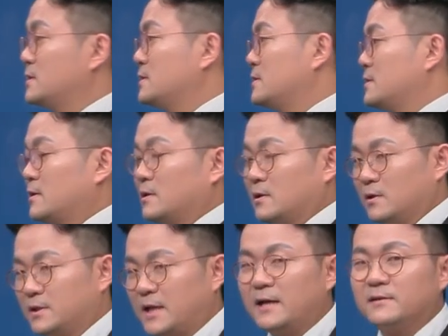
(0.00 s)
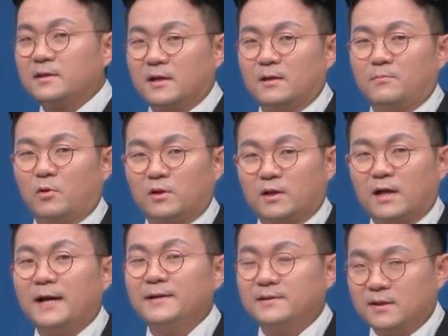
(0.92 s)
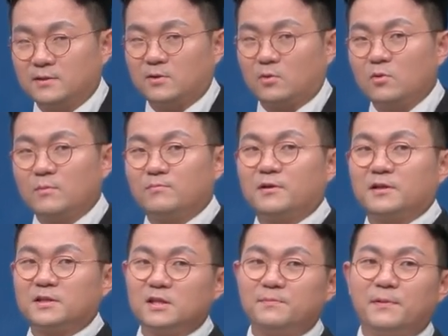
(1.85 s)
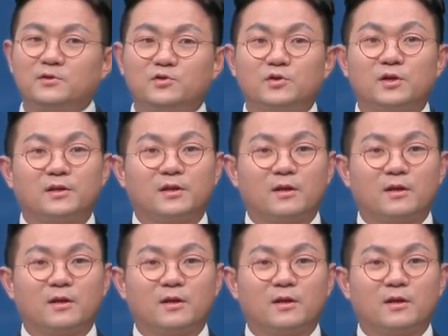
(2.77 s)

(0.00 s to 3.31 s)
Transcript: in the limited vertical height, you can